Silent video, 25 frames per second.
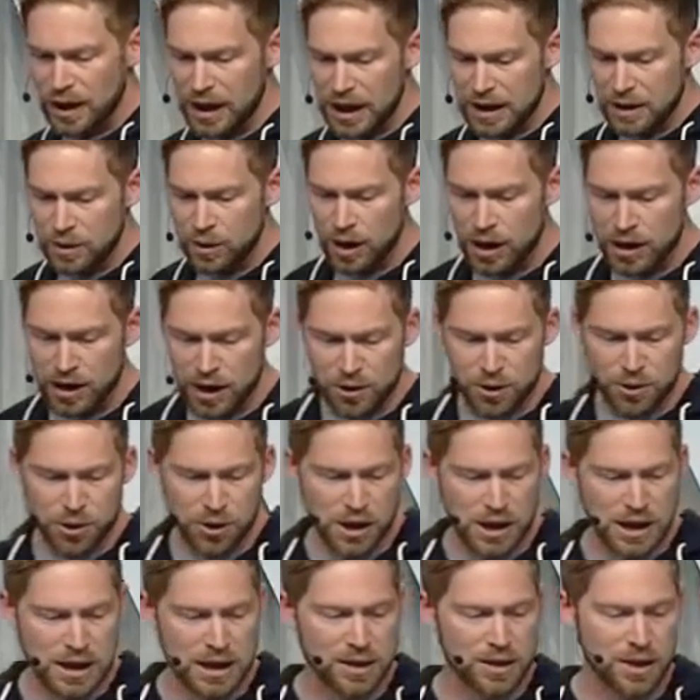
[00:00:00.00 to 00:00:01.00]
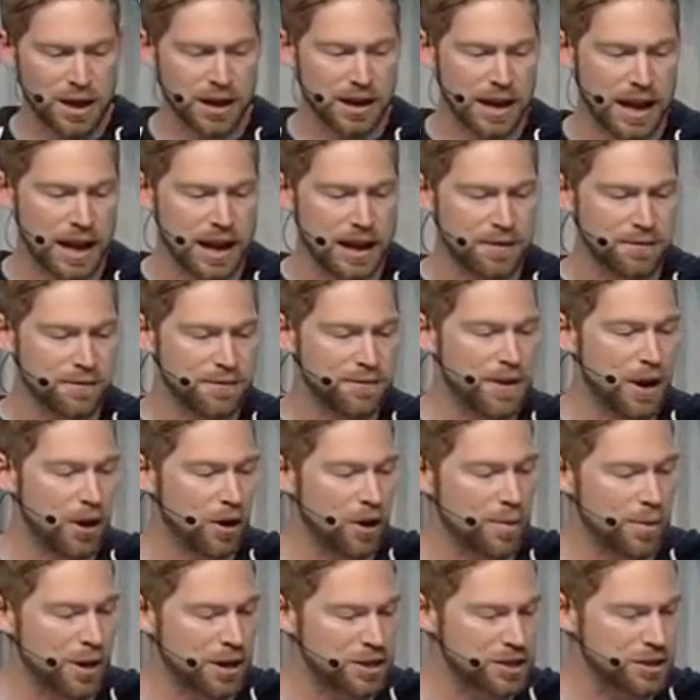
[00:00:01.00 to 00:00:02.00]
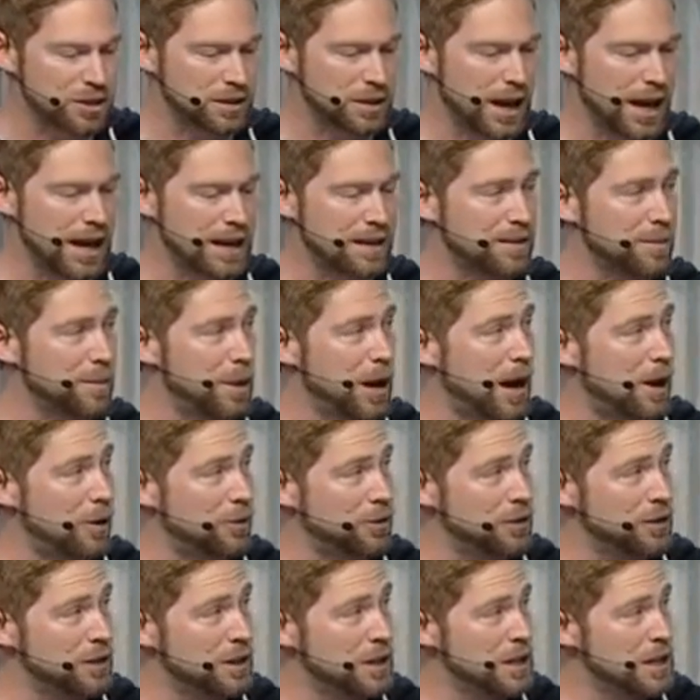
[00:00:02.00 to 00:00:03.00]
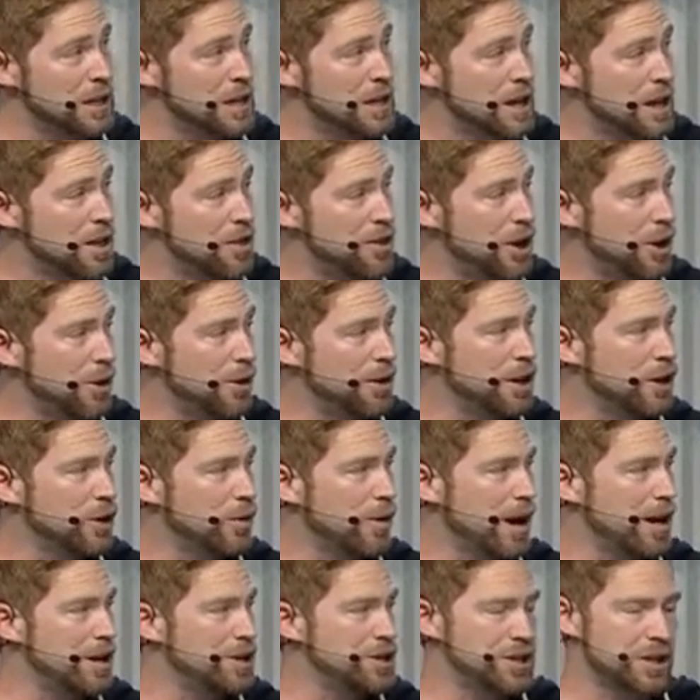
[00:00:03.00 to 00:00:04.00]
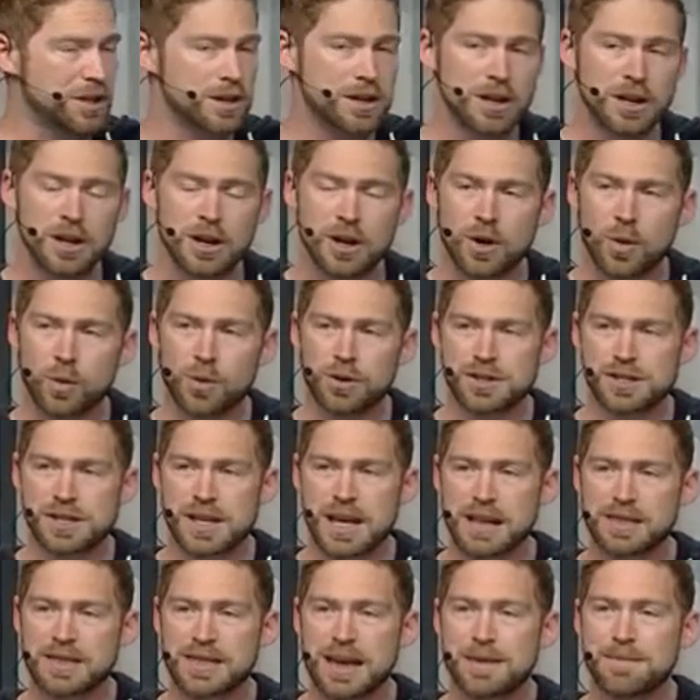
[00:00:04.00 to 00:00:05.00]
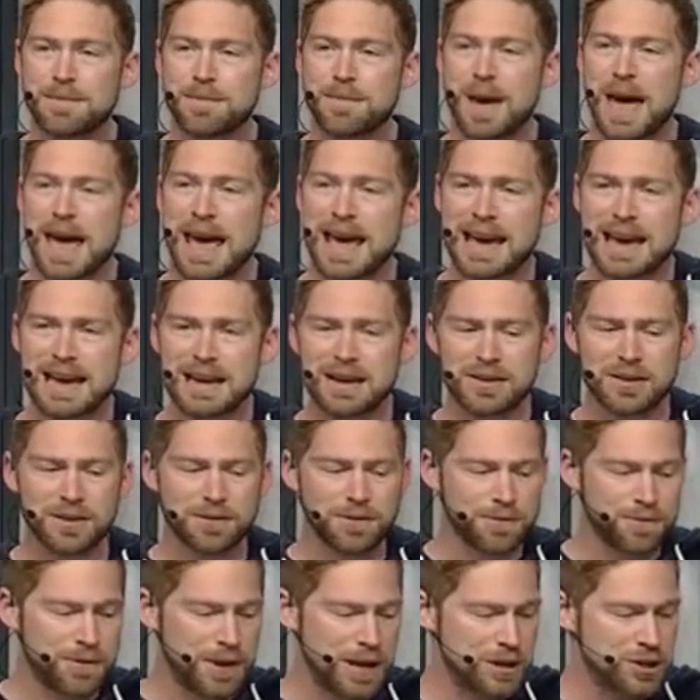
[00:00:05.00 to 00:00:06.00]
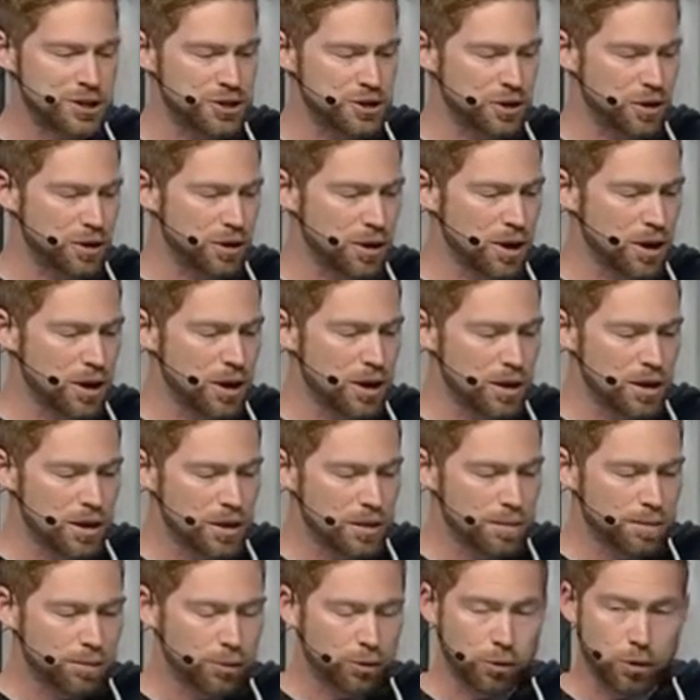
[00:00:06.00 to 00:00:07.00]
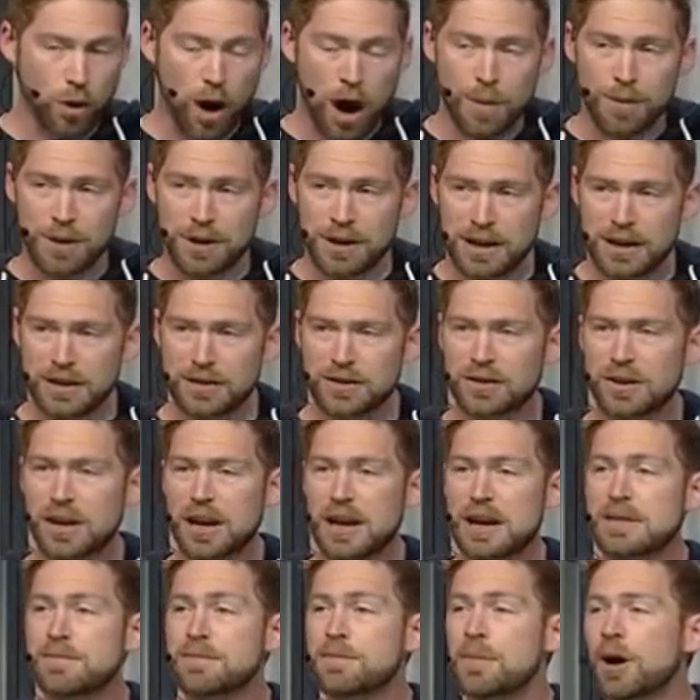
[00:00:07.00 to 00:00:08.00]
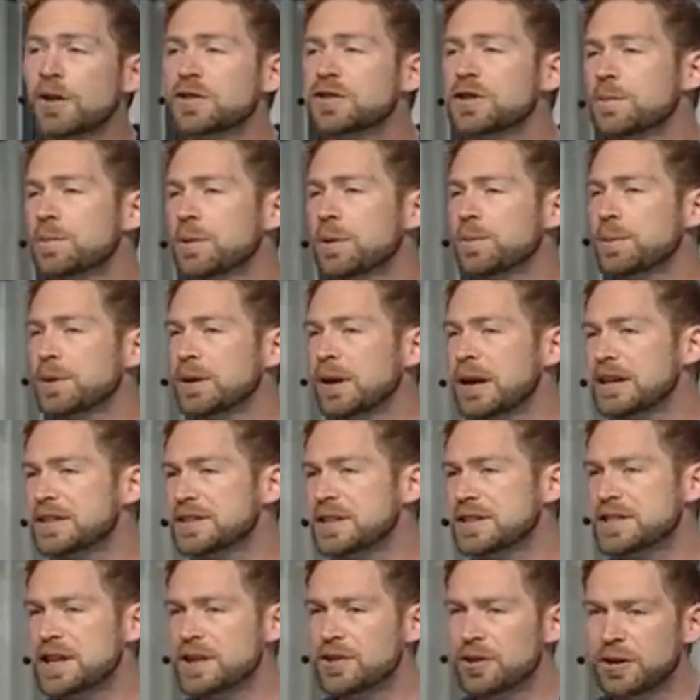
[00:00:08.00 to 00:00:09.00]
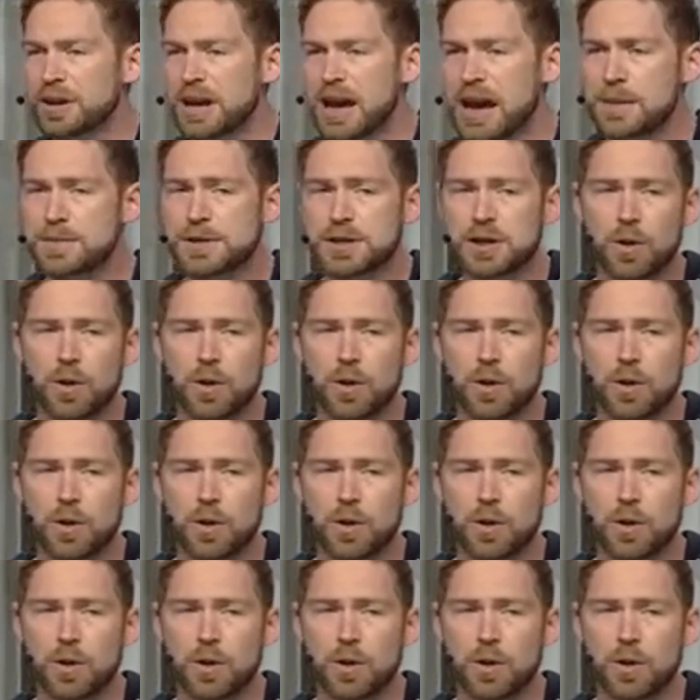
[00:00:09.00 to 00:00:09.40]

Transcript: And another thing that I very much liked about their integration was that they made the feature prominent in multiple places in their game.